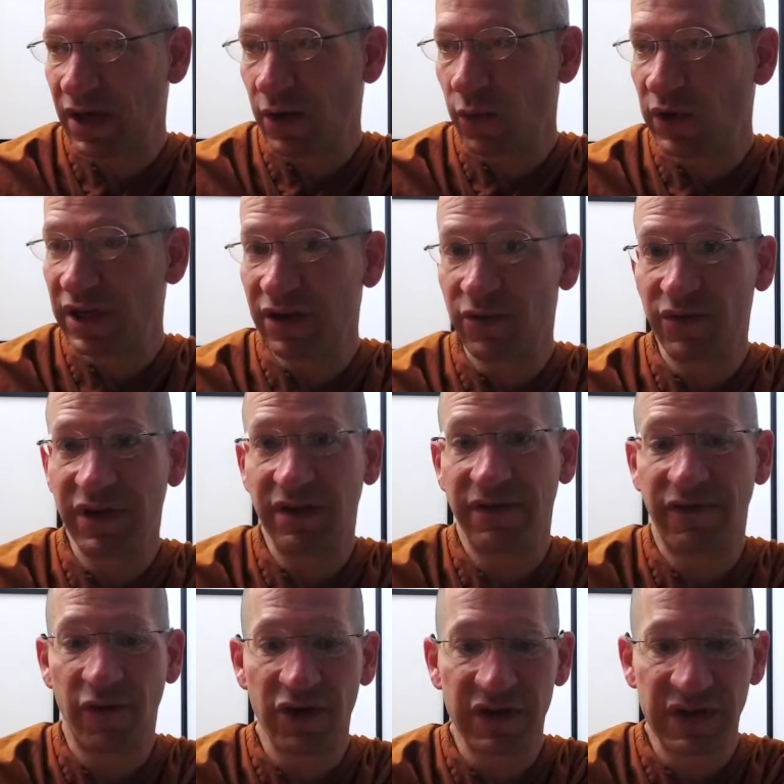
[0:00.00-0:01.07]
we can
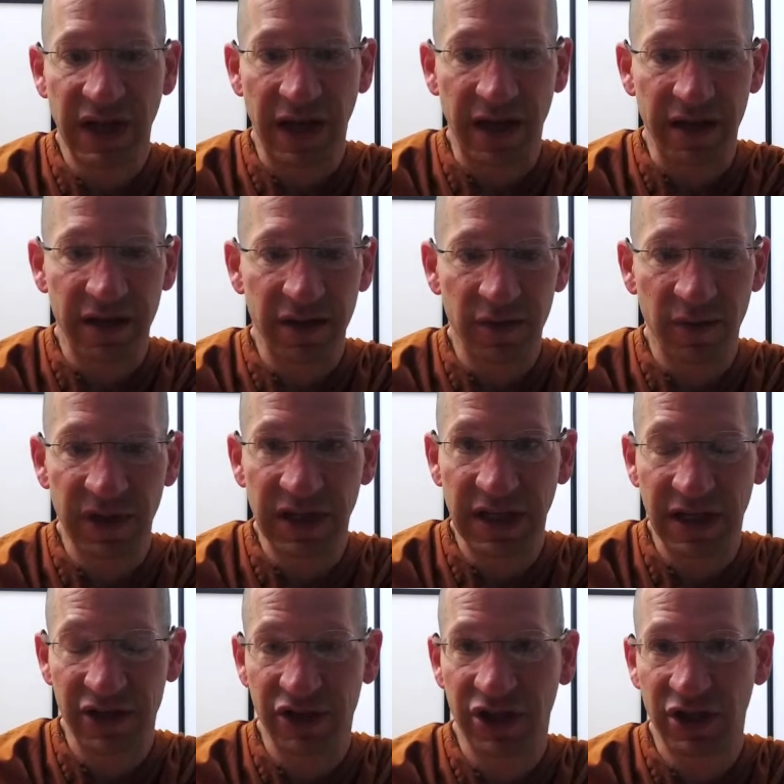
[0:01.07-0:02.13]
reinforce that. We can
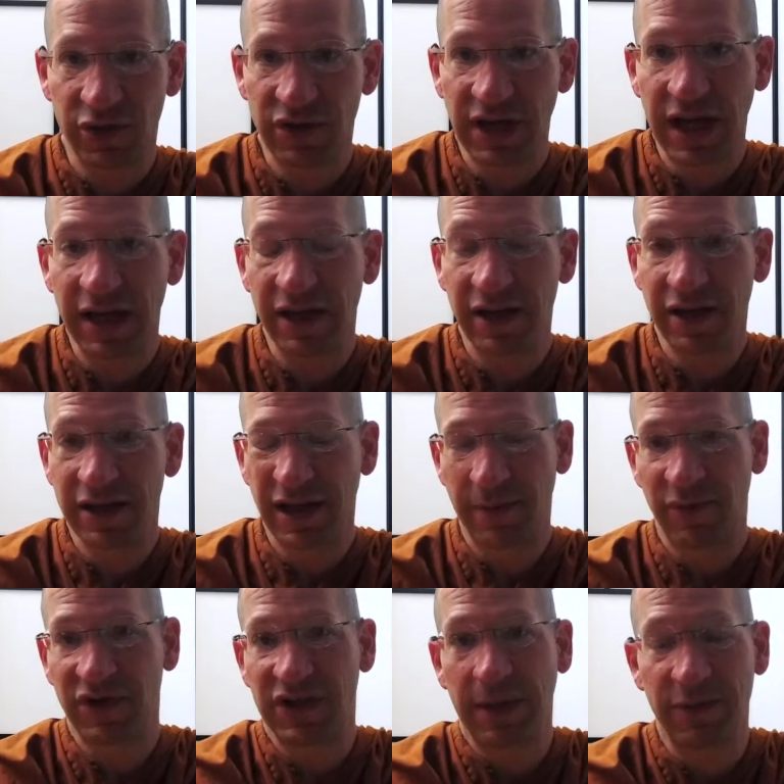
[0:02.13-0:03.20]
actually create
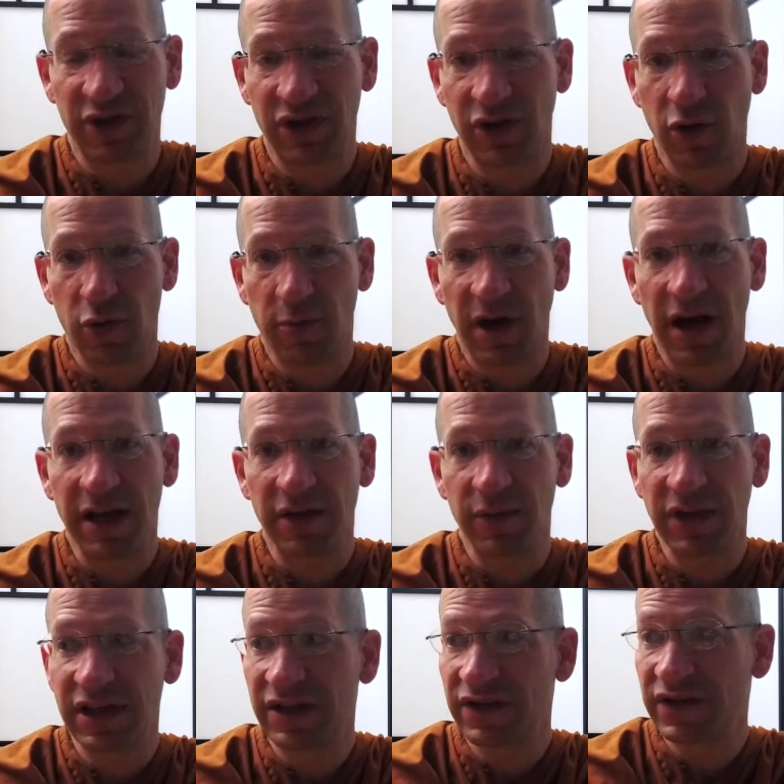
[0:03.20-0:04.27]
that perception in our own mind.
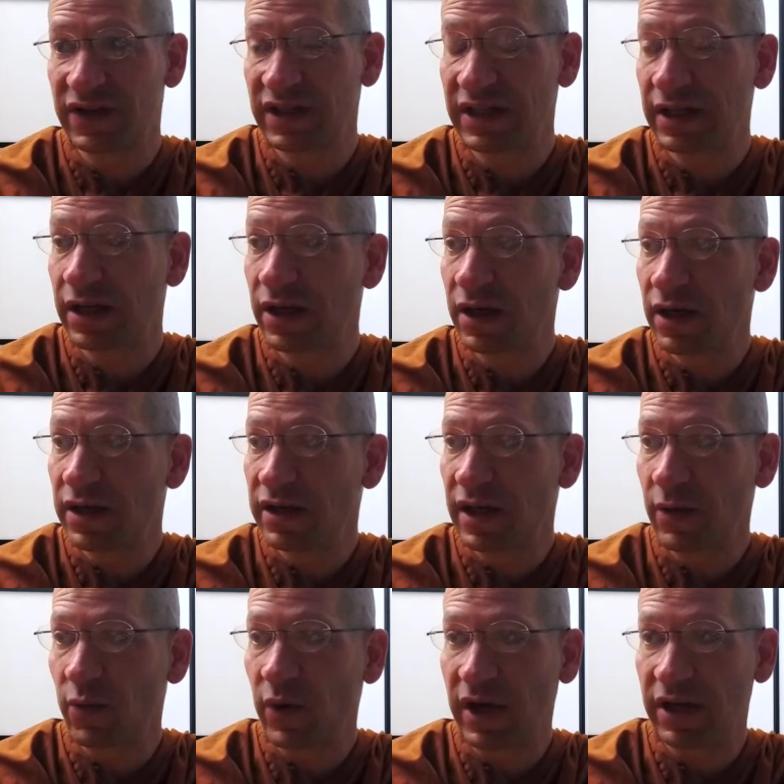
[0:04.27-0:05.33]
We can see
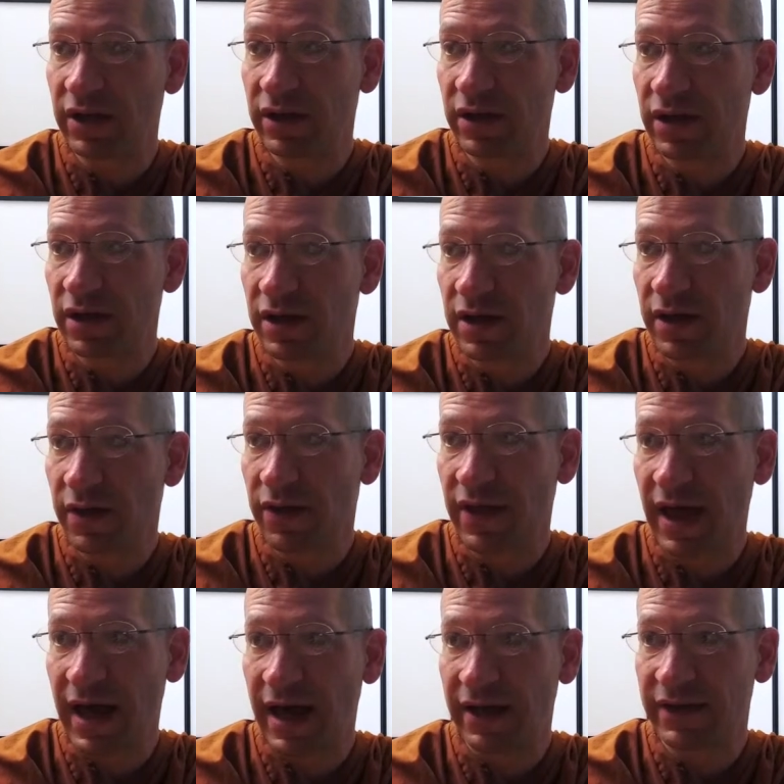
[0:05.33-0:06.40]
that when
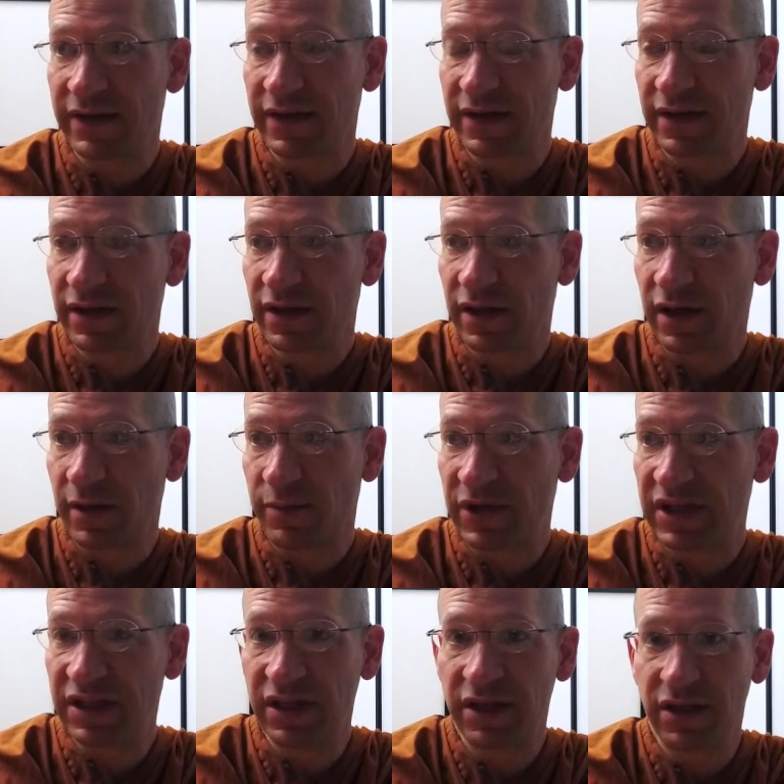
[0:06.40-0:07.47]
that
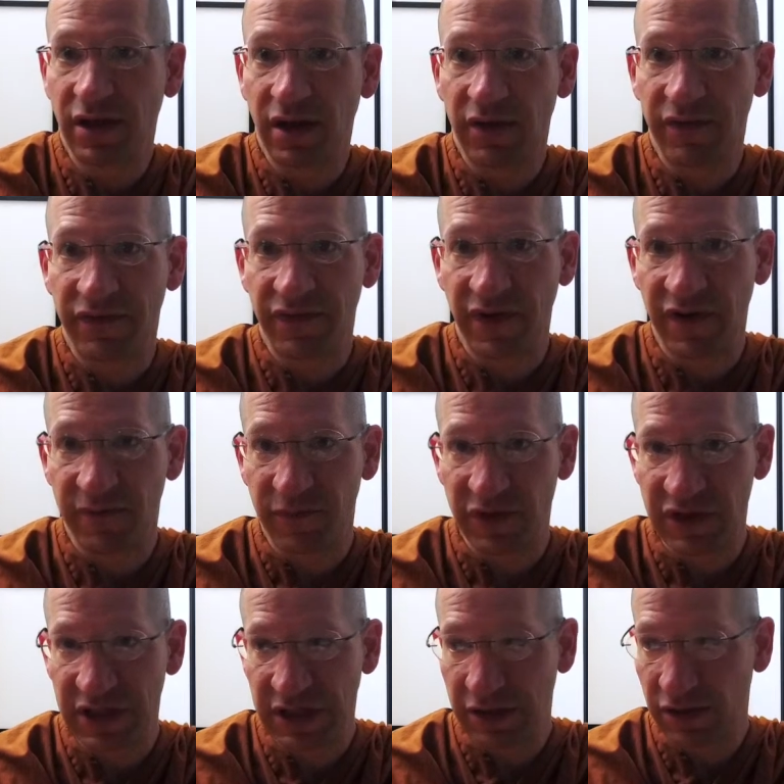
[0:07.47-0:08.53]
opinion of
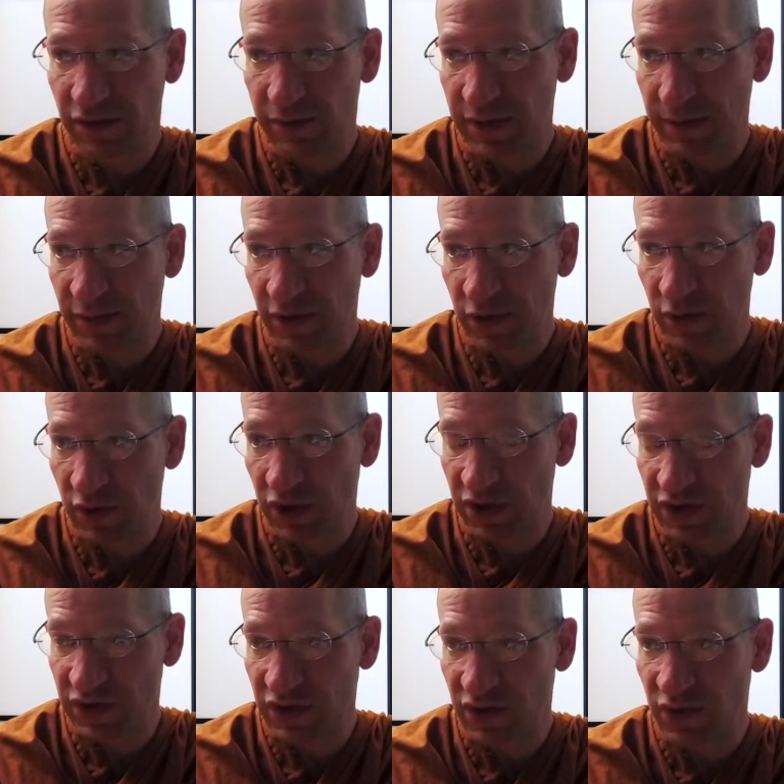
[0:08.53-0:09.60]
particular people who look
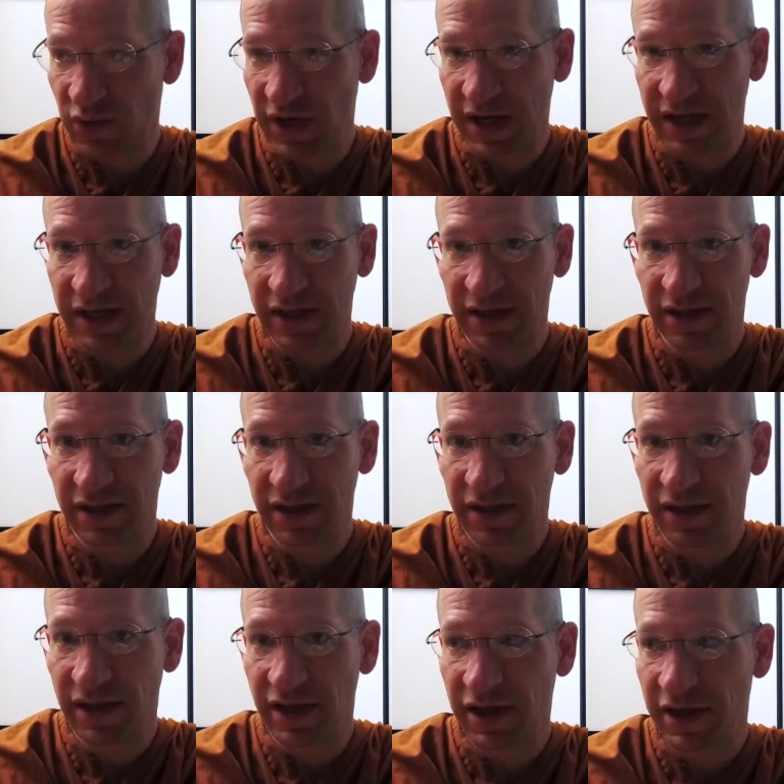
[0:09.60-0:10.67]
a certain way,
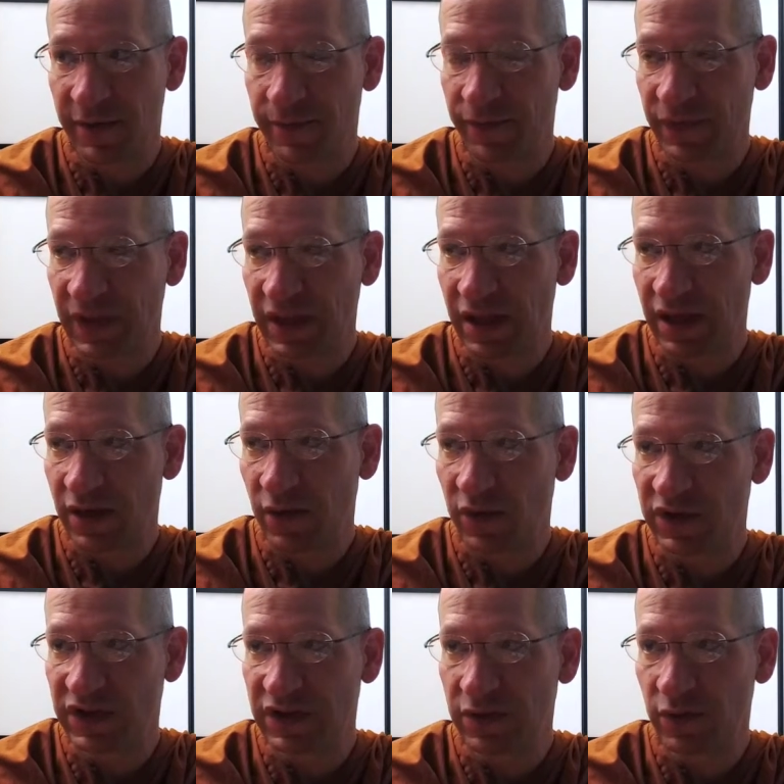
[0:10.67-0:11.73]

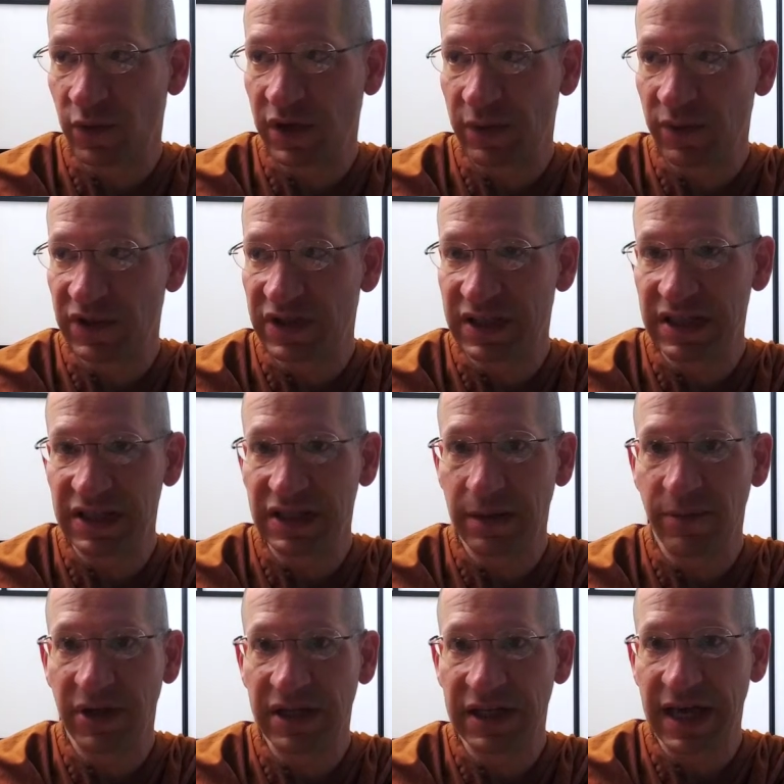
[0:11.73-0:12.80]
when we see
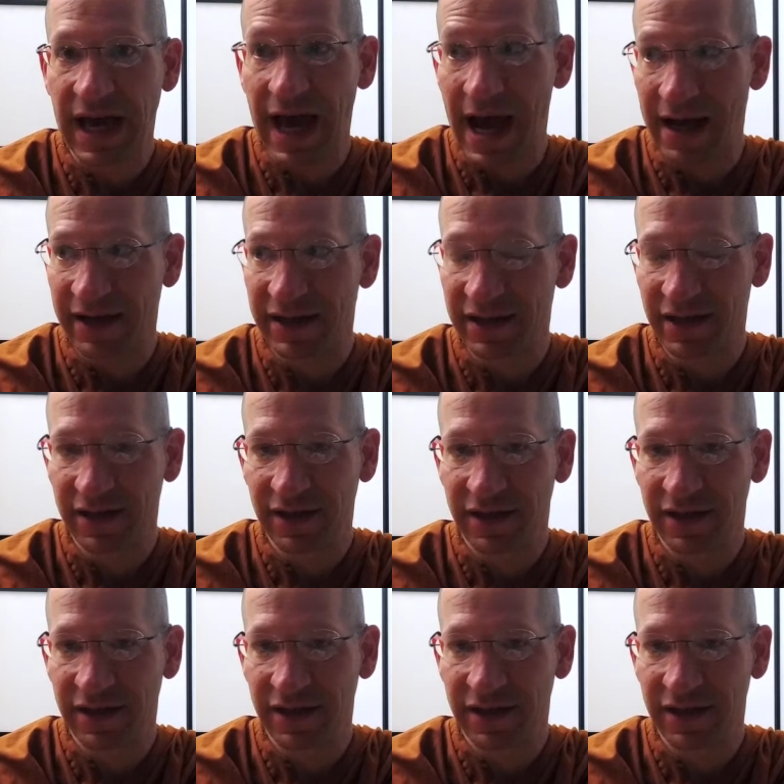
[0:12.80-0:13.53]
somebody act